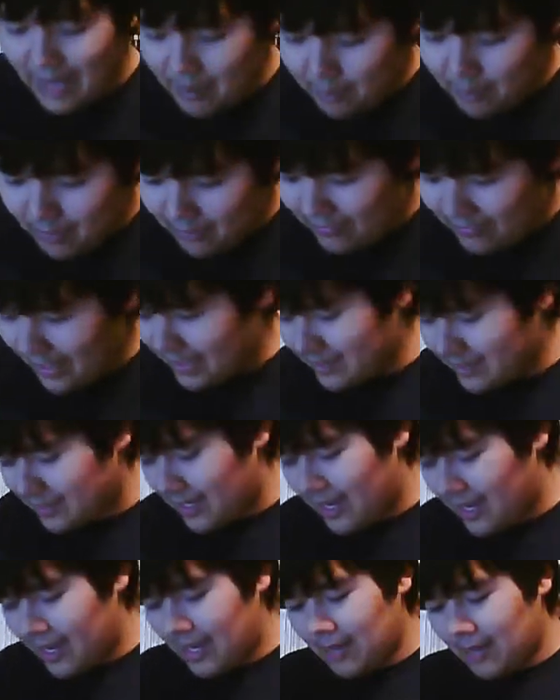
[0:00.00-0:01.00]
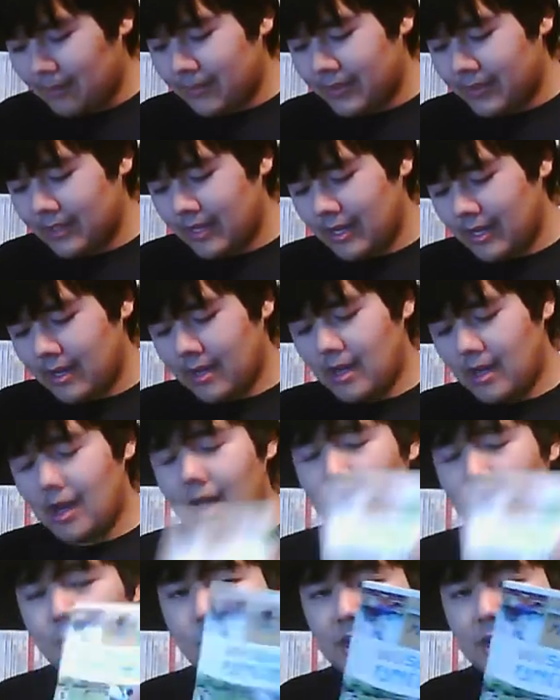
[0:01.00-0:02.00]
Game Boy Advance games.
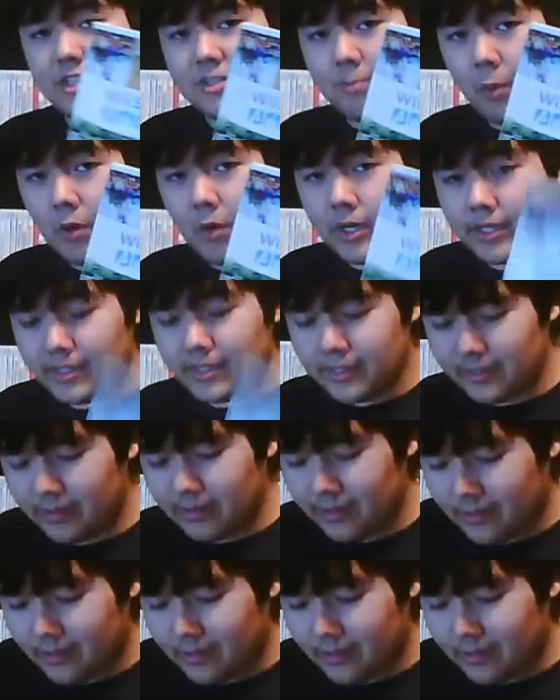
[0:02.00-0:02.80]
Wii Sports